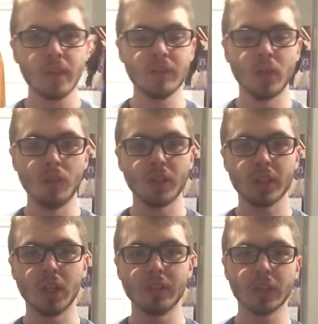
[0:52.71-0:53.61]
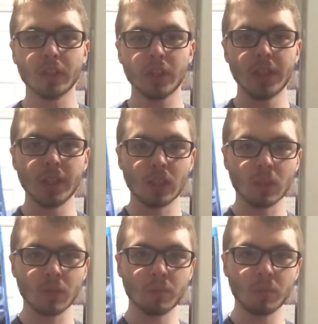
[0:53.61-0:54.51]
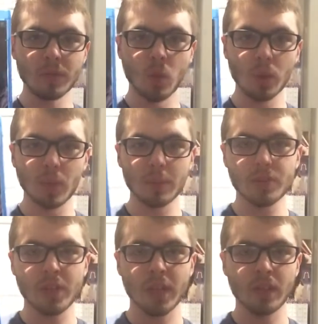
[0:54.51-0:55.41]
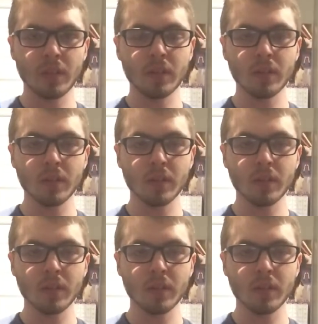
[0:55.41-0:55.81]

involved in the conflict. Here, we've only pretty much had